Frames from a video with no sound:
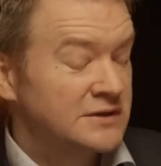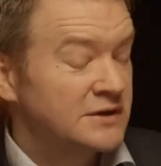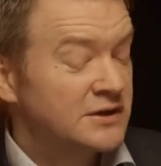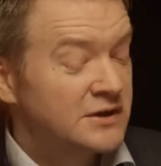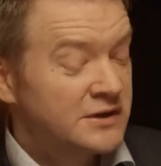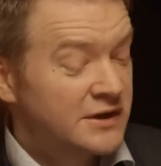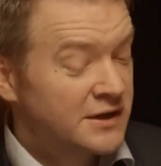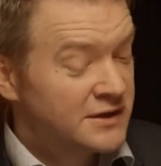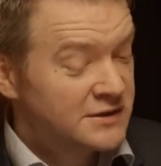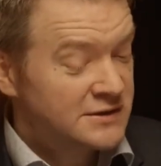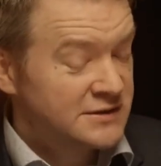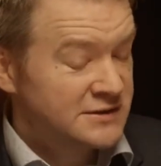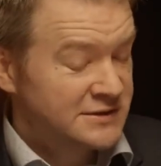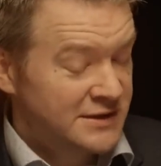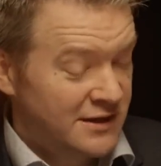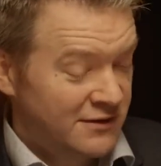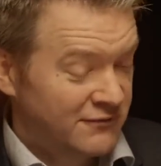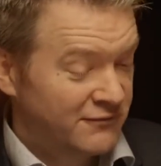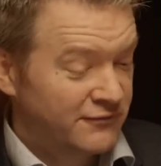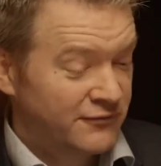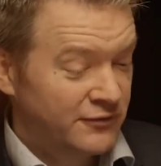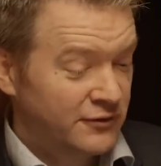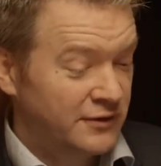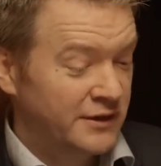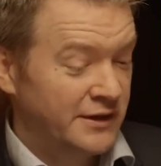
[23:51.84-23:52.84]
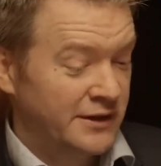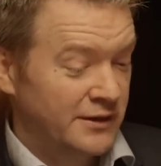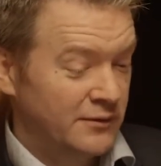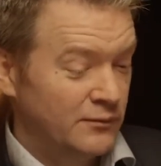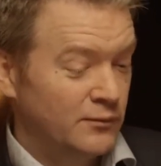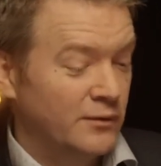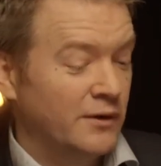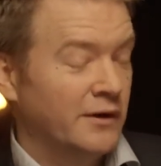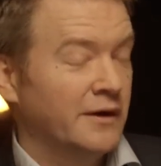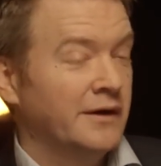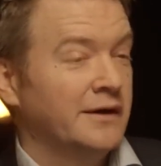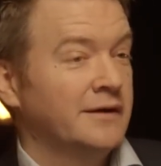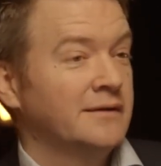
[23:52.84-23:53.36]
I can understand fully
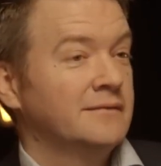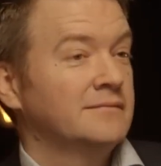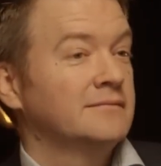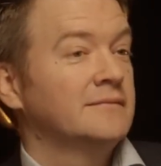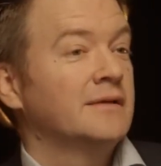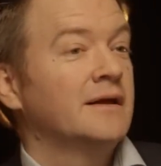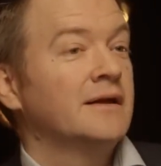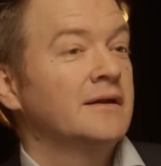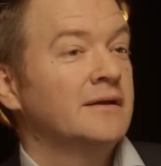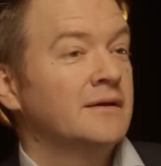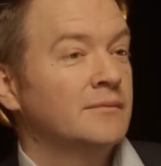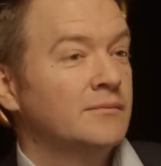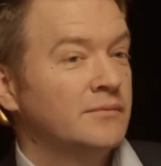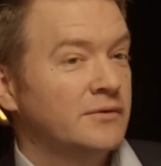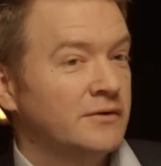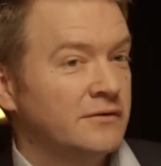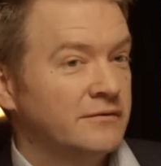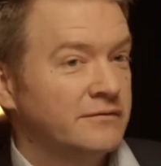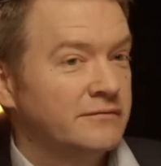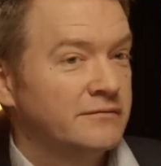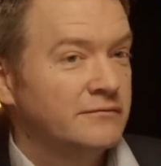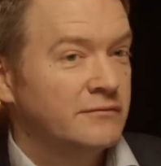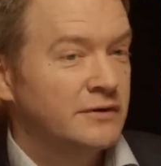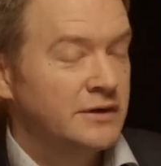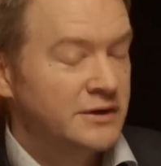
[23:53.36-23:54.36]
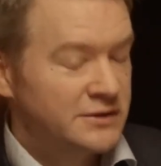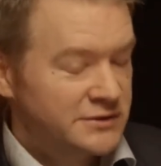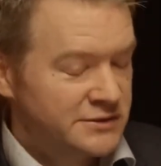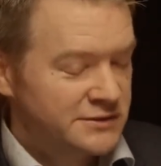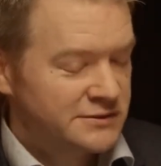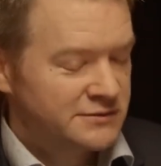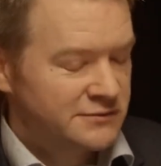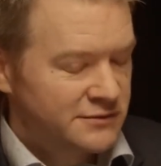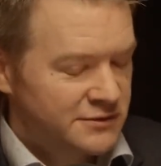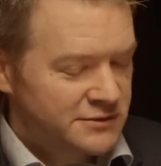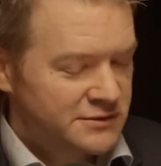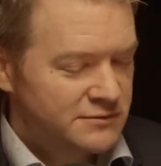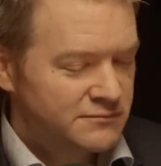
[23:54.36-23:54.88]
why a number of religious
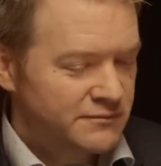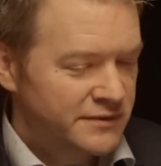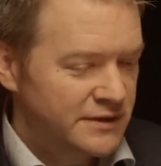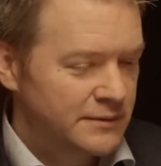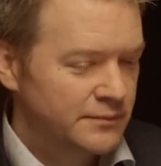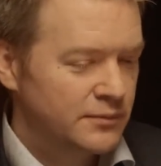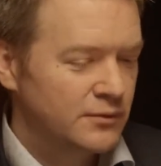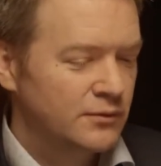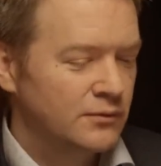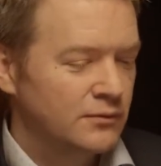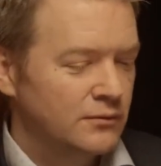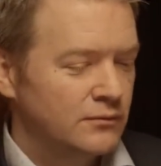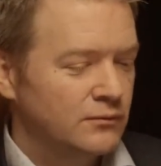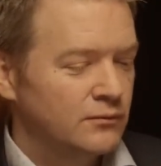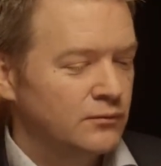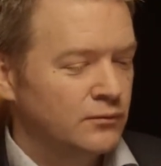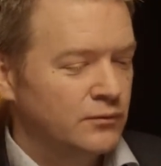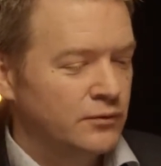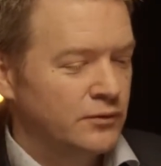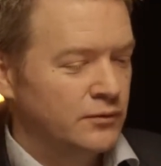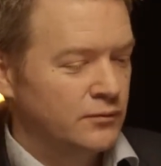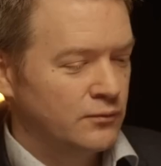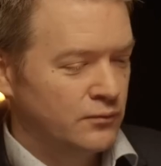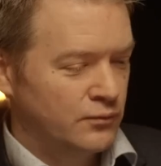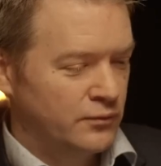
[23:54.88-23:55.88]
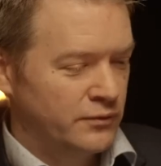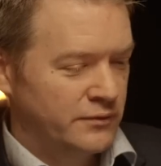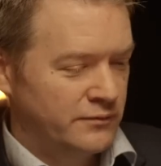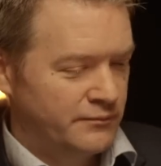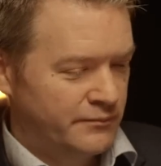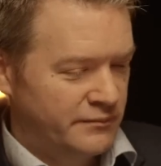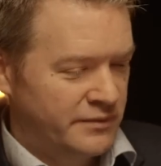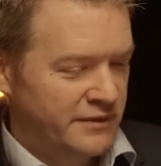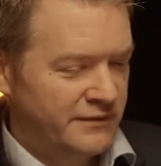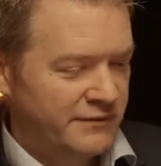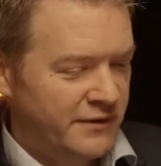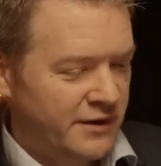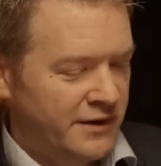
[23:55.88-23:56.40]
Christian people would
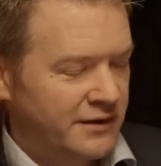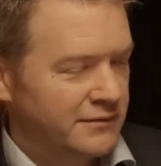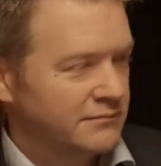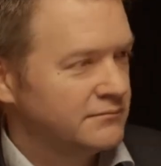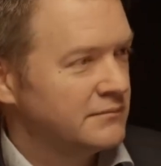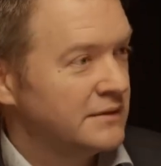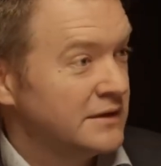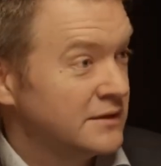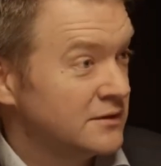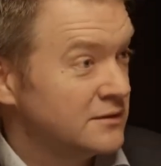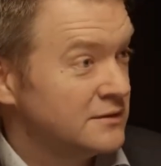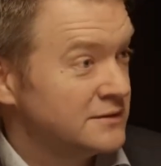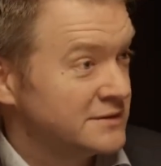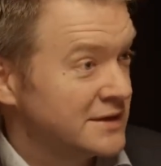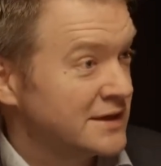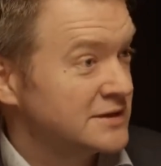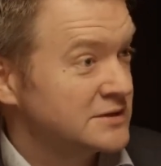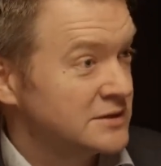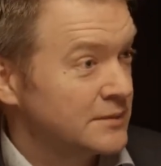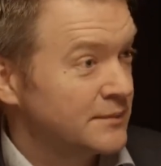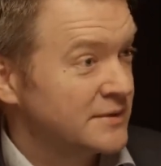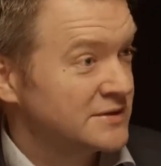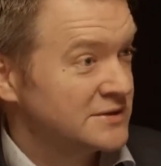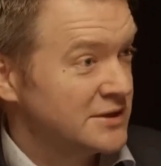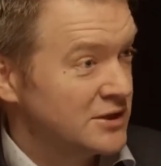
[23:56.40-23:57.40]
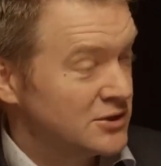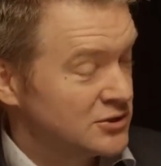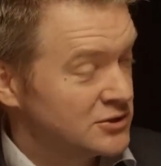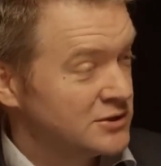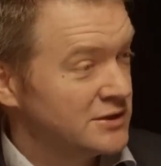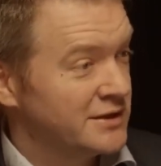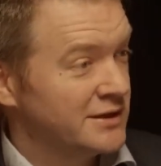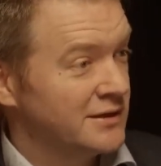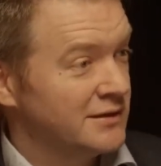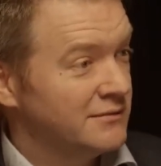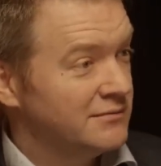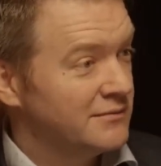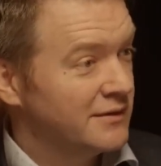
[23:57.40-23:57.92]
be very enthusiastic,
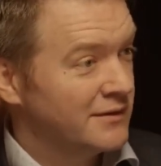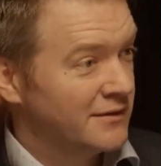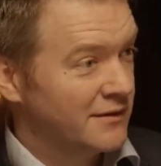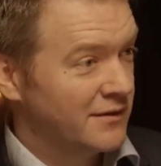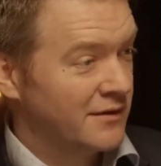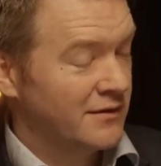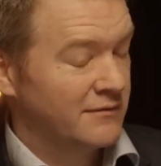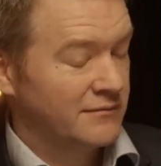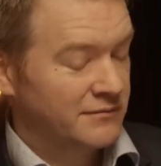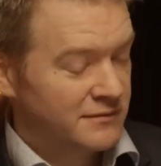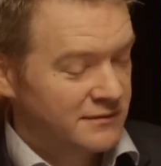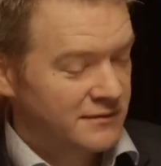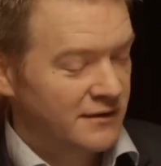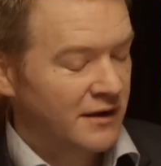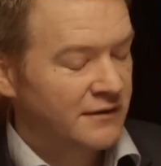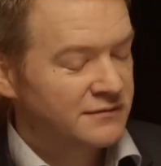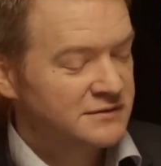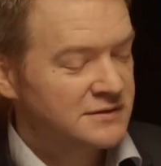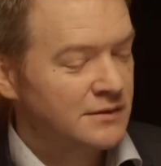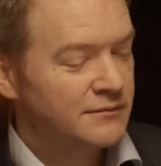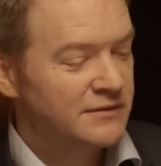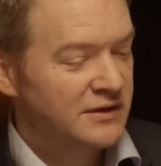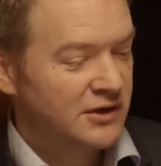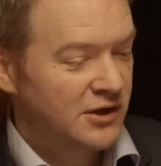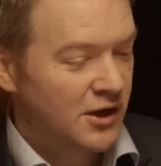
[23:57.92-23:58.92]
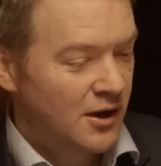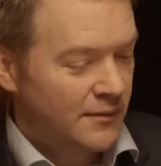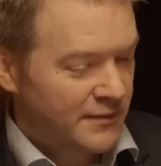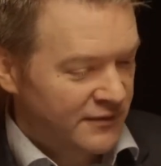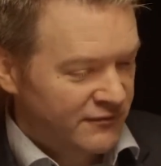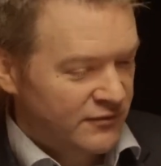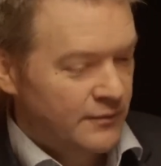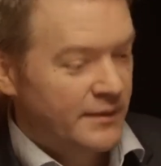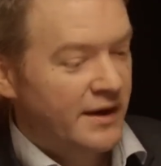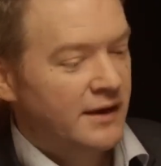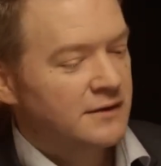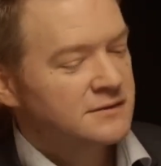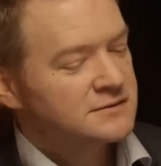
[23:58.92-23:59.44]
potentially, of something coming
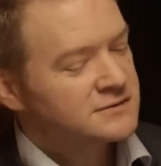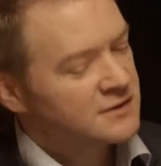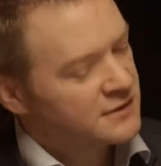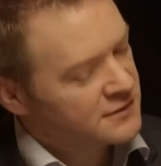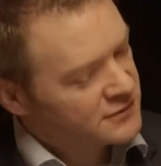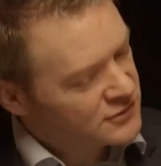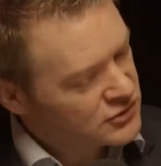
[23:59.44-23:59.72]
from outside